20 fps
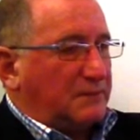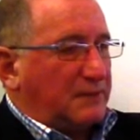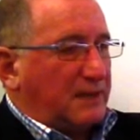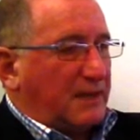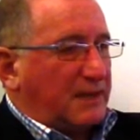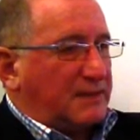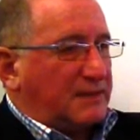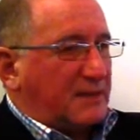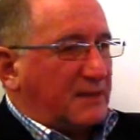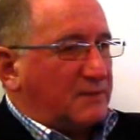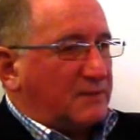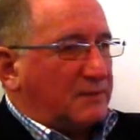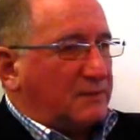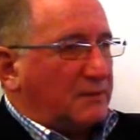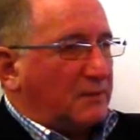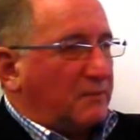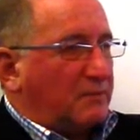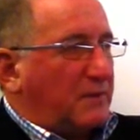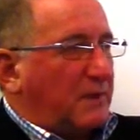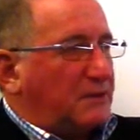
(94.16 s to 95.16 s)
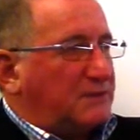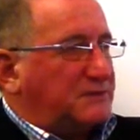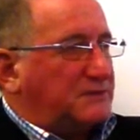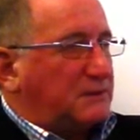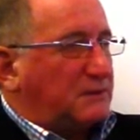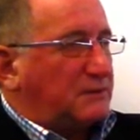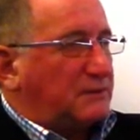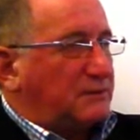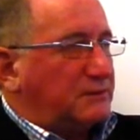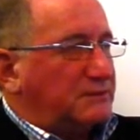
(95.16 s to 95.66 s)
outcome. On most
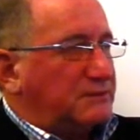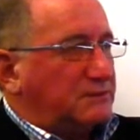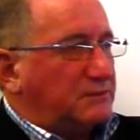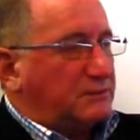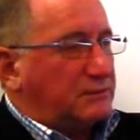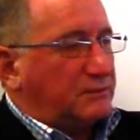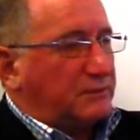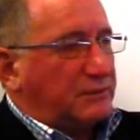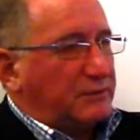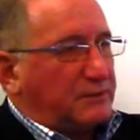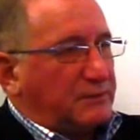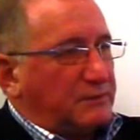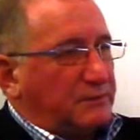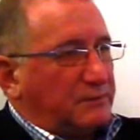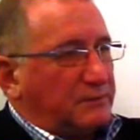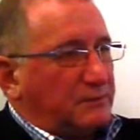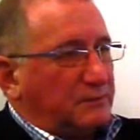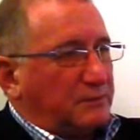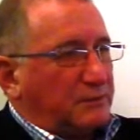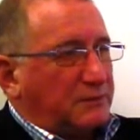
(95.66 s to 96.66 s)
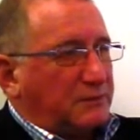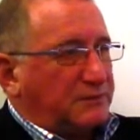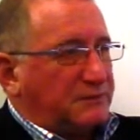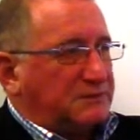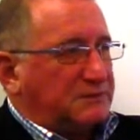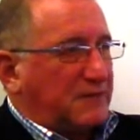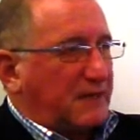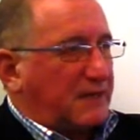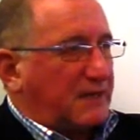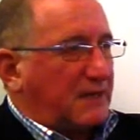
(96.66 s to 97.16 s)
areas we're either with the
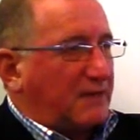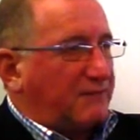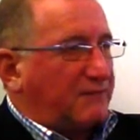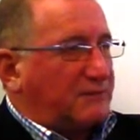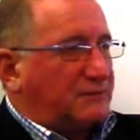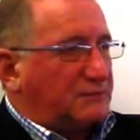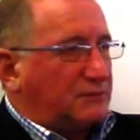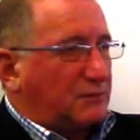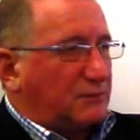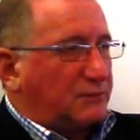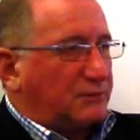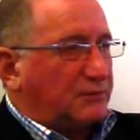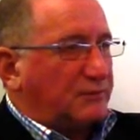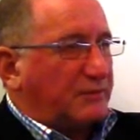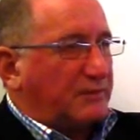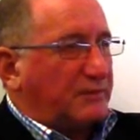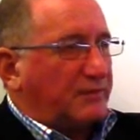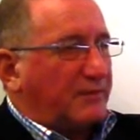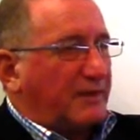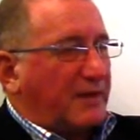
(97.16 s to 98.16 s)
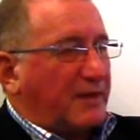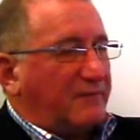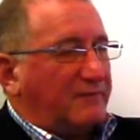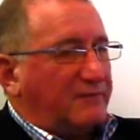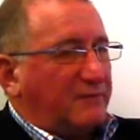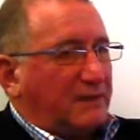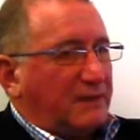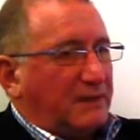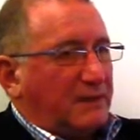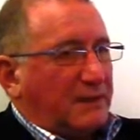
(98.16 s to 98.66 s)
state average or a little bit above.
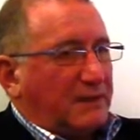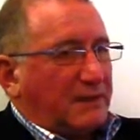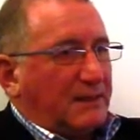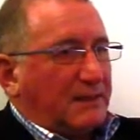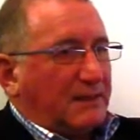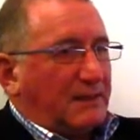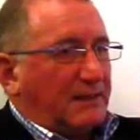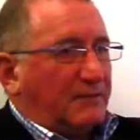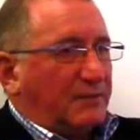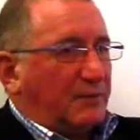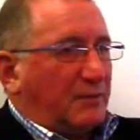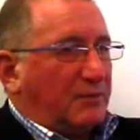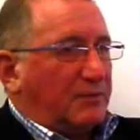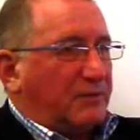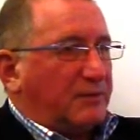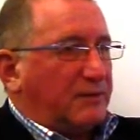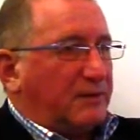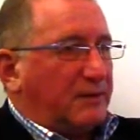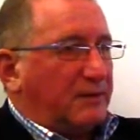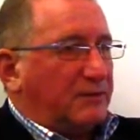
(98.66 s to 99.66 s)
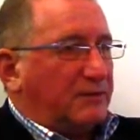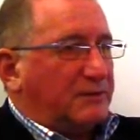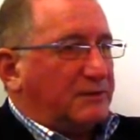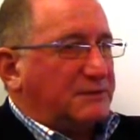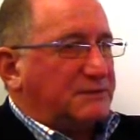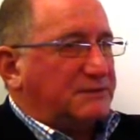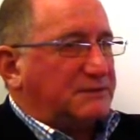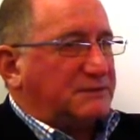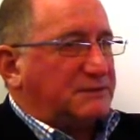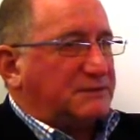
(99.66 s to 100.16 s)
Probably the
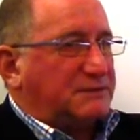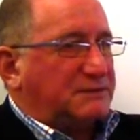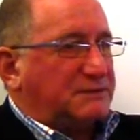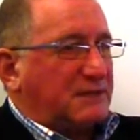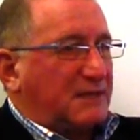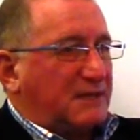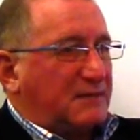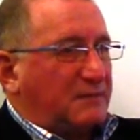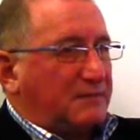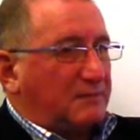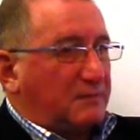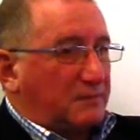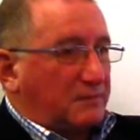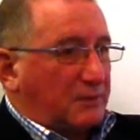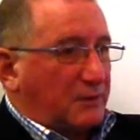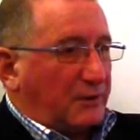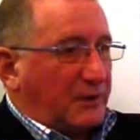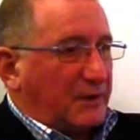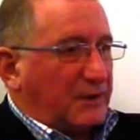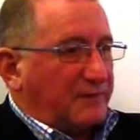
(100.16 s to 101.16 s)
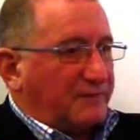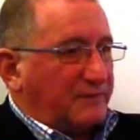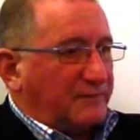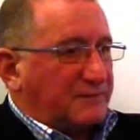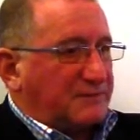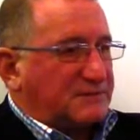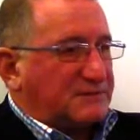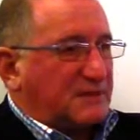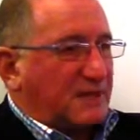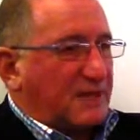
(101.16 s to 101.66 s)
areas that, not only from the
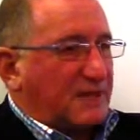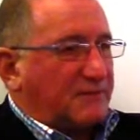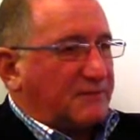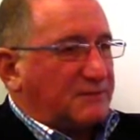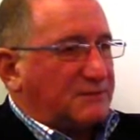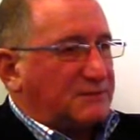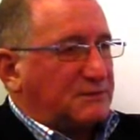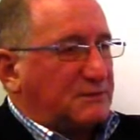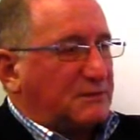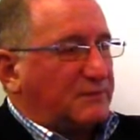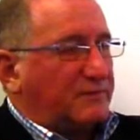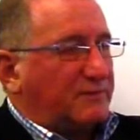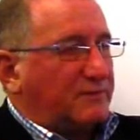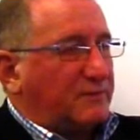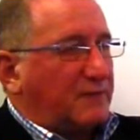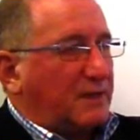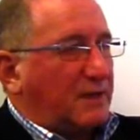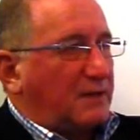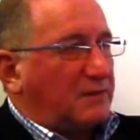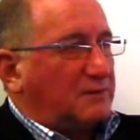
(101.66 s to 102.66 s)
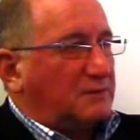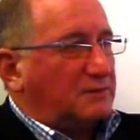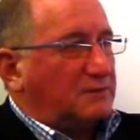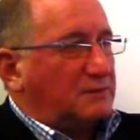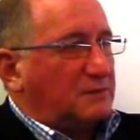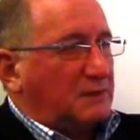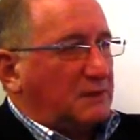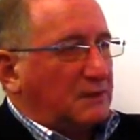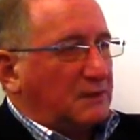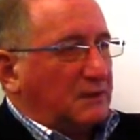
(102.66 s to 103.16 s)
state but certainly from a local
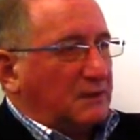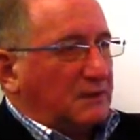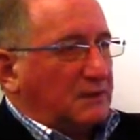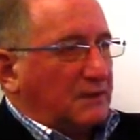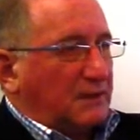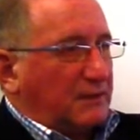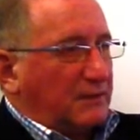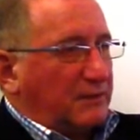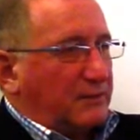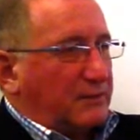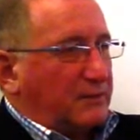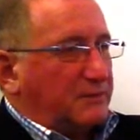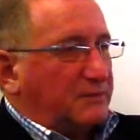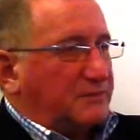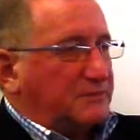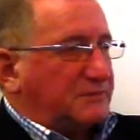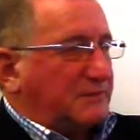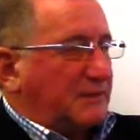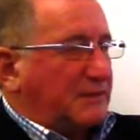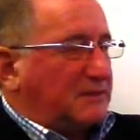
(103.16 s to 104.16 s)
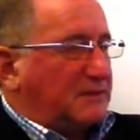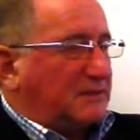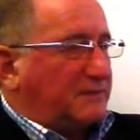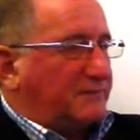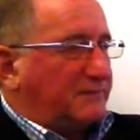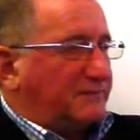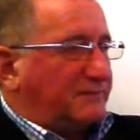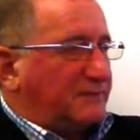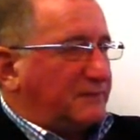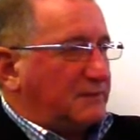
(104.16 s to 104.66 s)
area
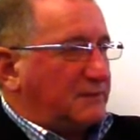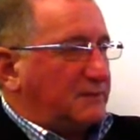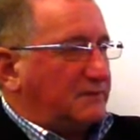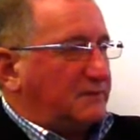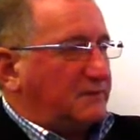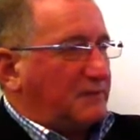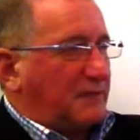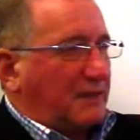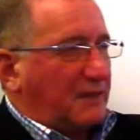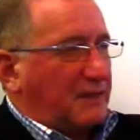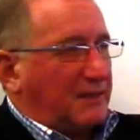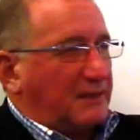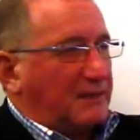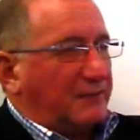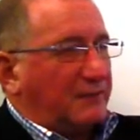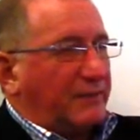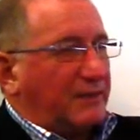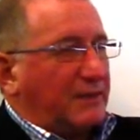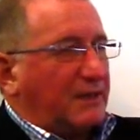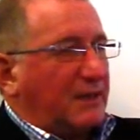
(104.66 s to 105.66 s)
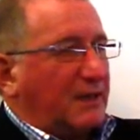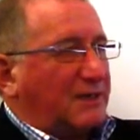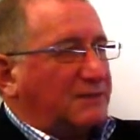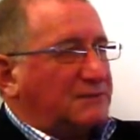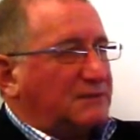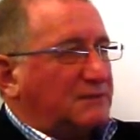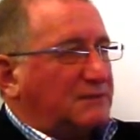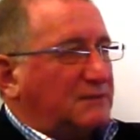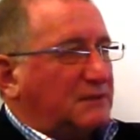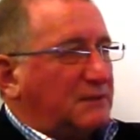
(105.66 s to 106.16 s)
perspective, planning and
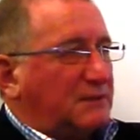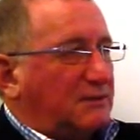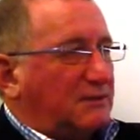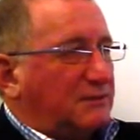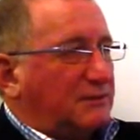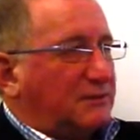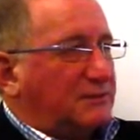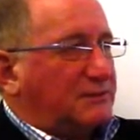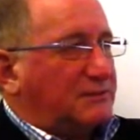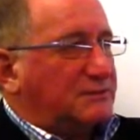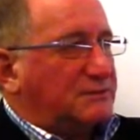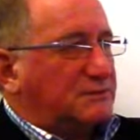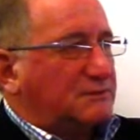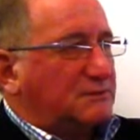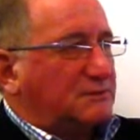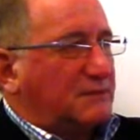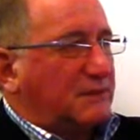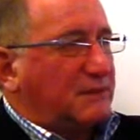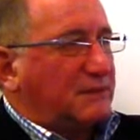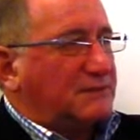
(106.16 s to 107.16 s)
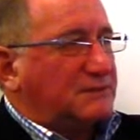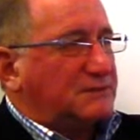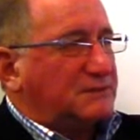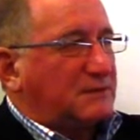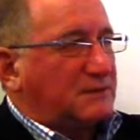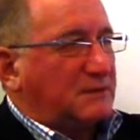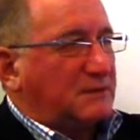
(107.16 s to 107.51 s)
regulation area is always